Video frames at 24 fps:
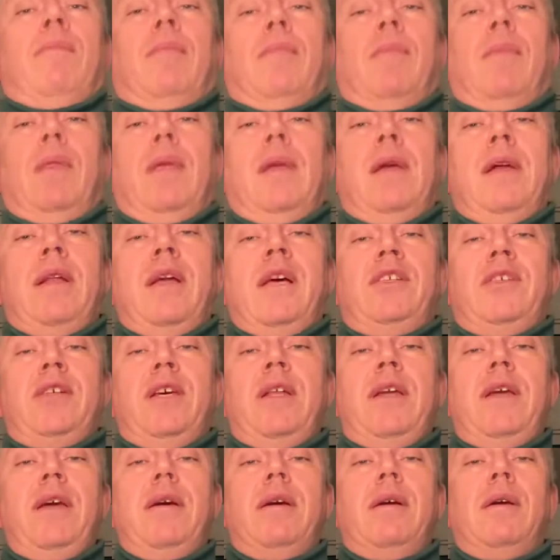And I sit
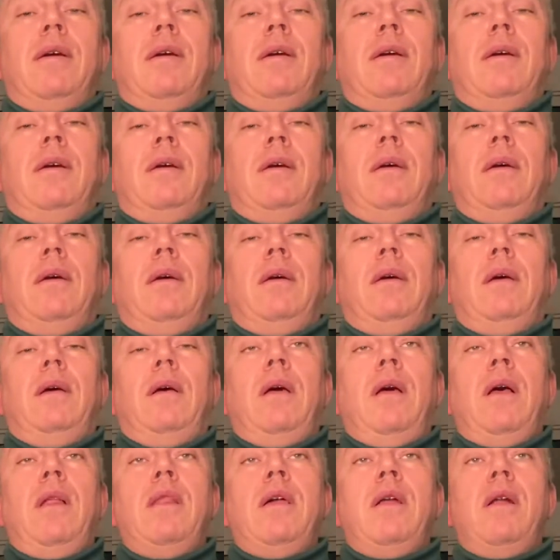here,
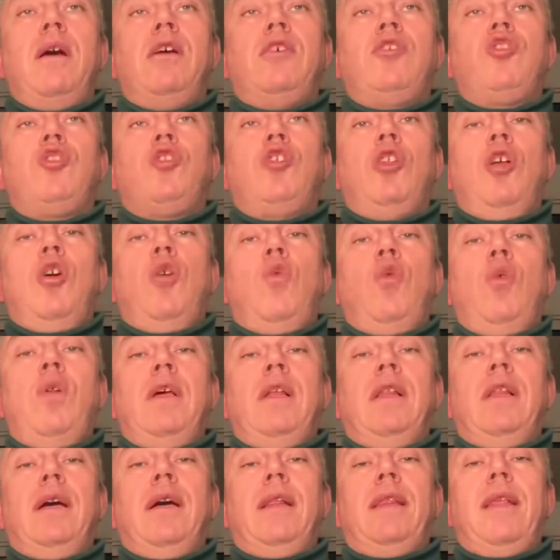and then I slowly
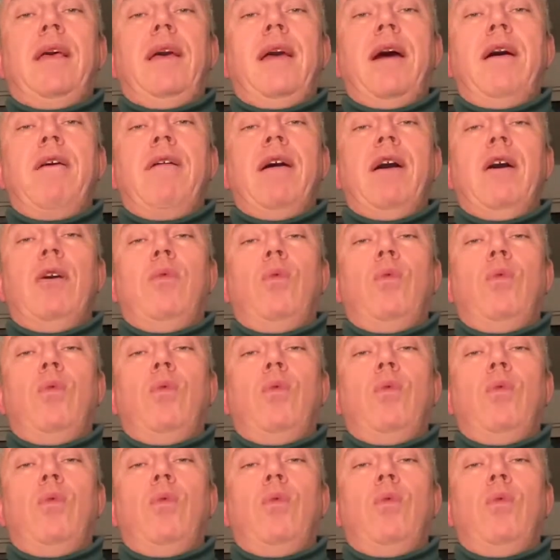let the air out.